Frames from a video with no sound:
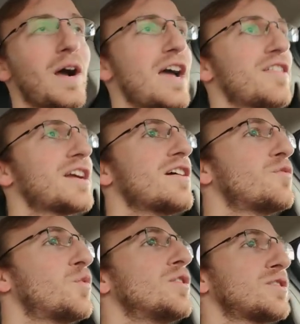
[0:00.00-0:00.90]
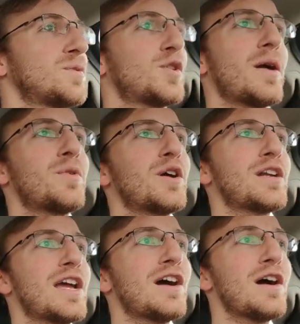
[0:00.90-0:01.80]
I think I have 1 subscriber
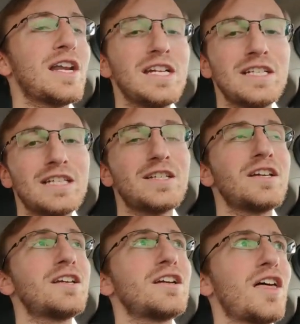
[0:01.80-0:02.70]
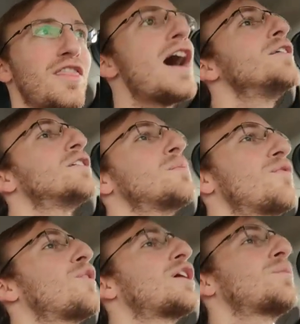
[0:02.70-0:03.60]
right now. I need to get to 1,000
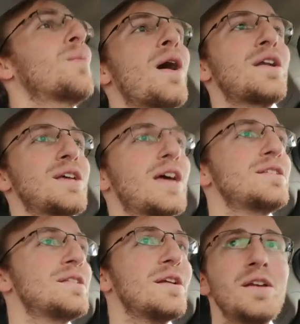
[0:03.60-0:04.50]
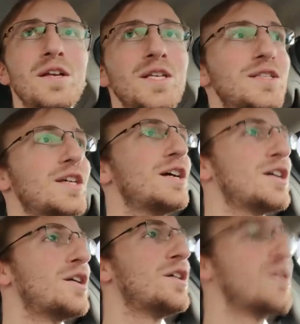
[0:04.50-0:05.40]
before I can be monetized.
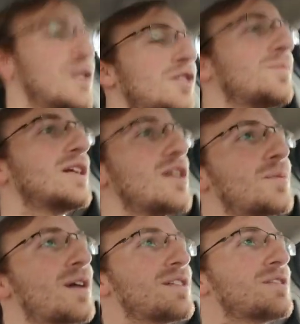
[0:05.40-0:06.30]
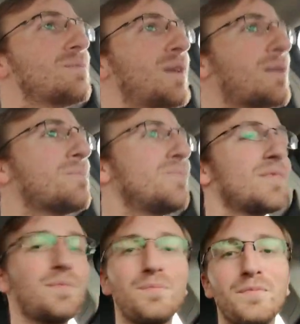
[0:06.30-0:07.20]
So it'll be a long process, but
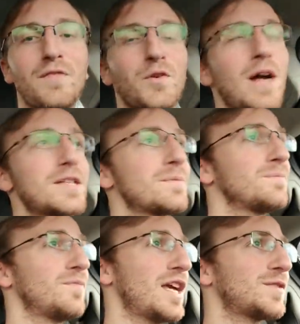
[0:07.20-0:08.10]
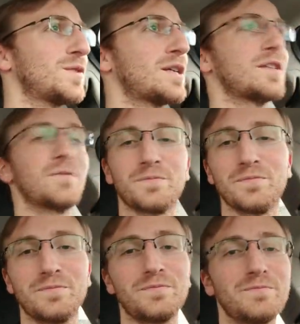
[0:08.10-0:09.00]
if you're watching, thanks for watching.
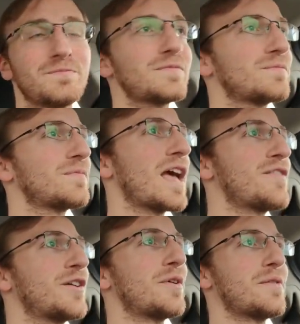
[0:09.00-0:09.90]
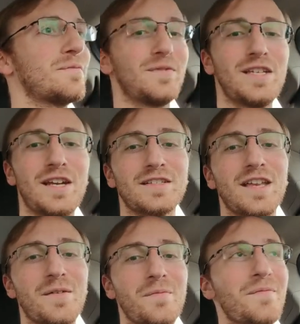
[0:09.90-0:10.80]
Have a good one. See you next time.